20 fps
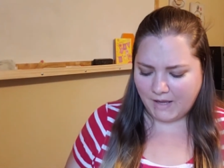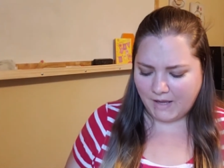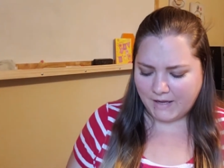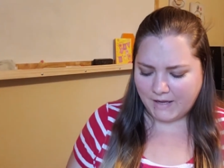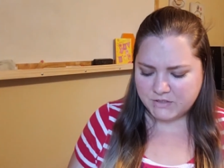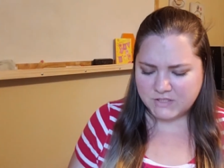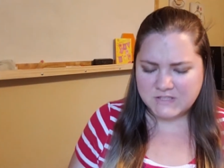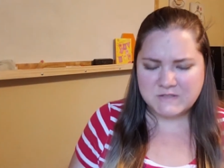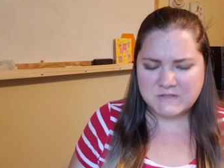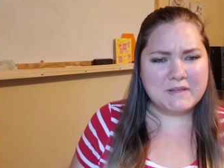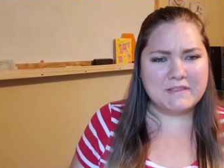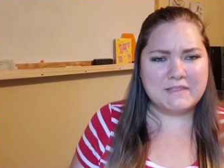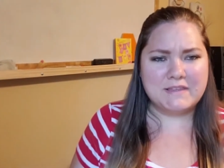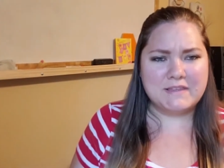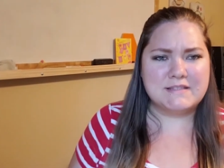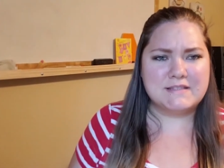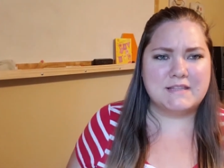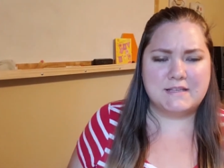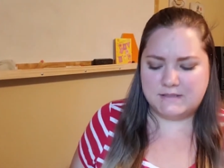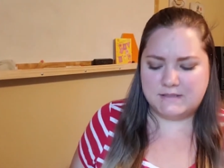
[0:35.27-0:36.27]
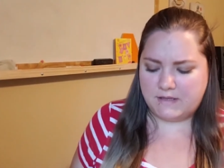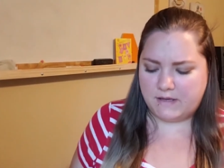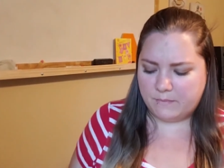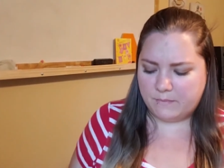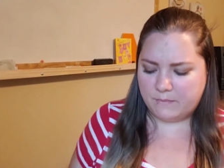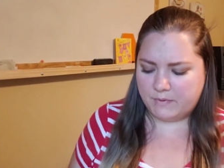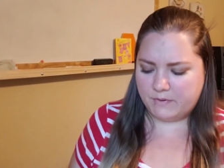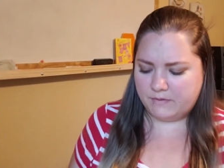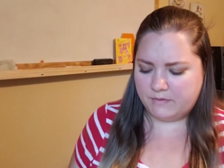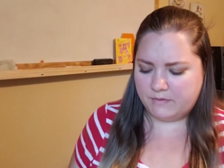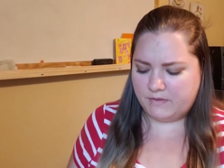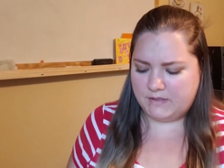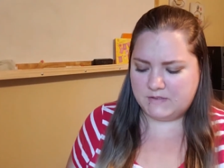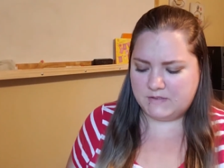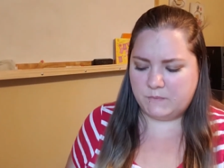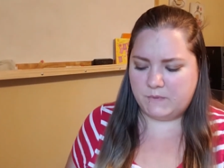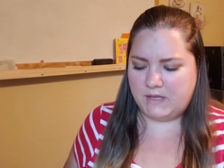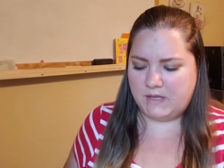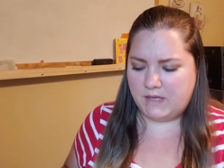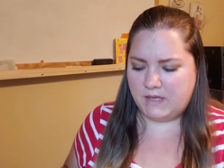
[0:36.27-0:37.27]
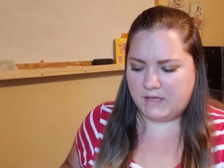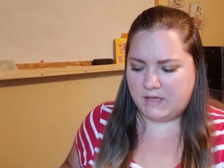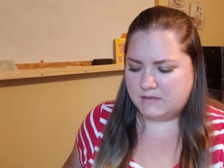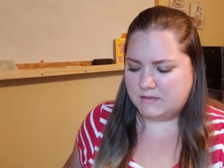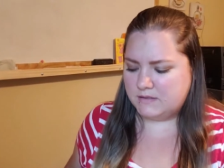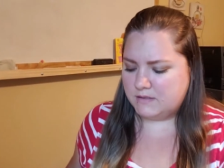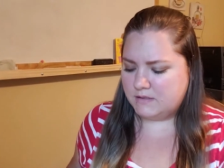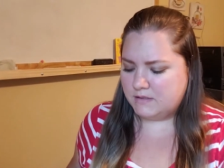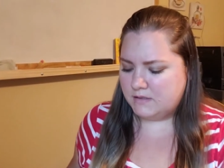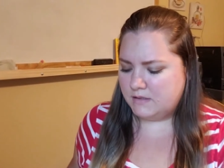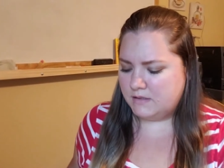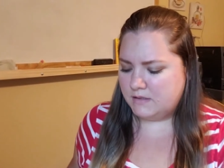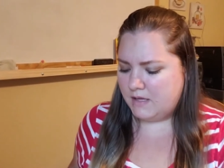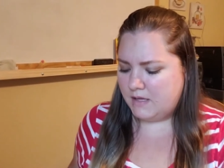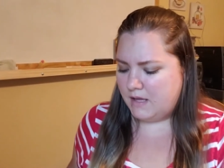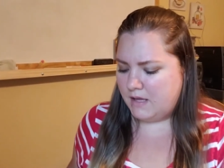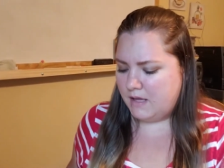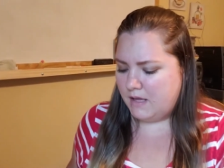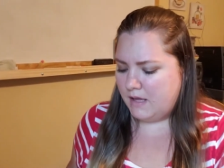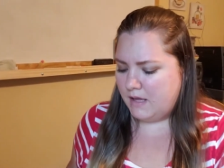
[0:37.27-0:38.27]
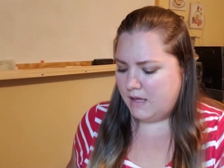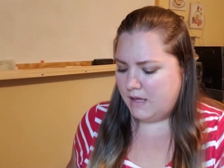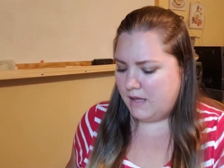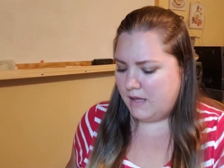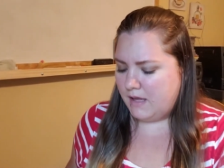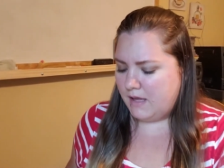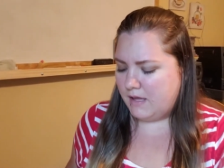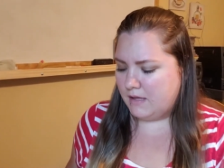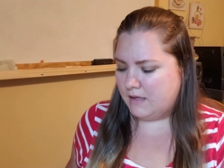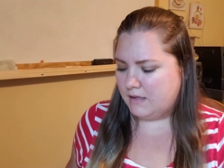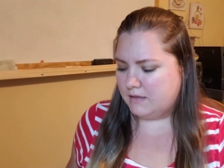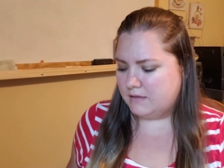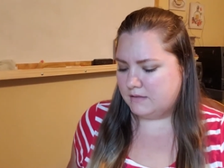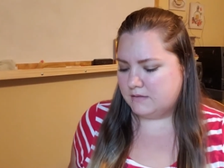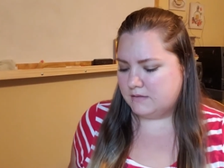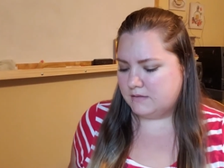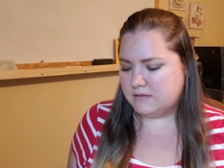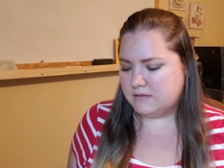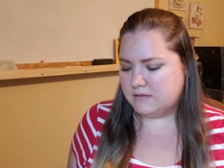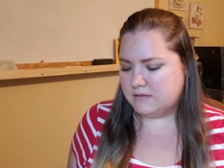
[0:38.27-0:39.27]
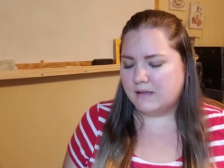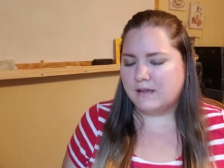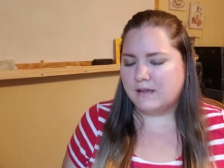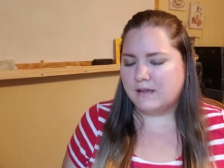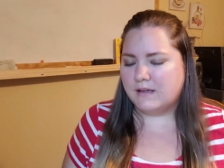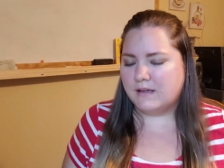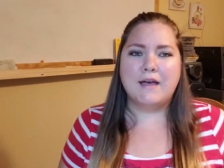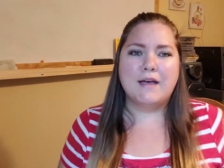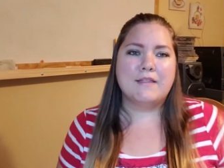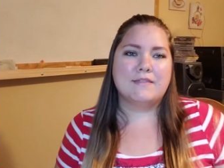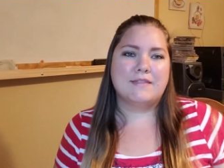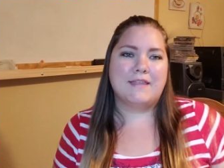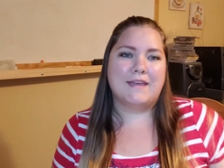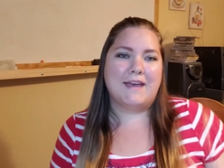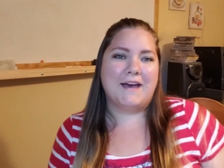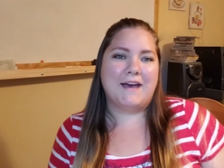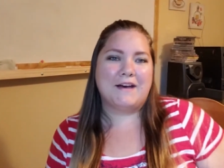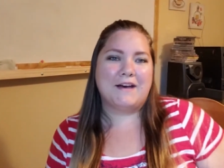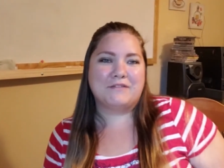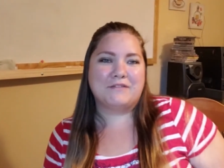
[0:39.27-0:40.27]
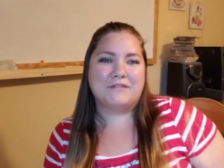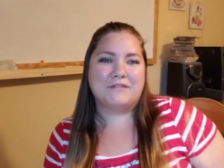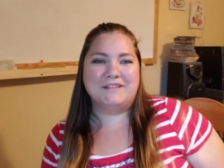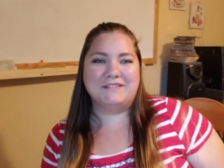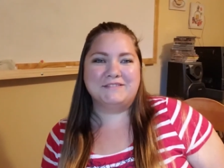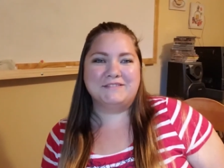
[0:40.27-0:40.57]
I just picked these things up this weekend and they have